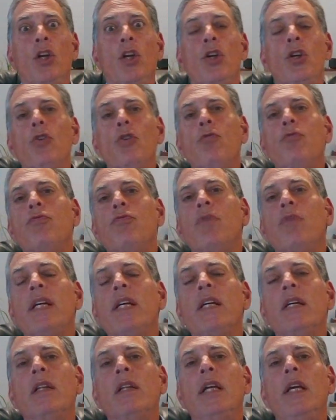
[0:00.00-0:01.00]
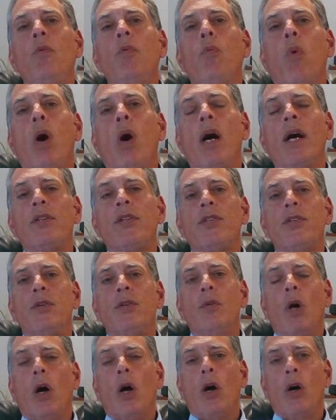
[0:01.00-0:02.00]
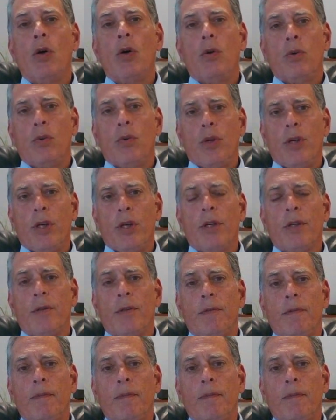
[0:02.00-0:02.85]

You really want to own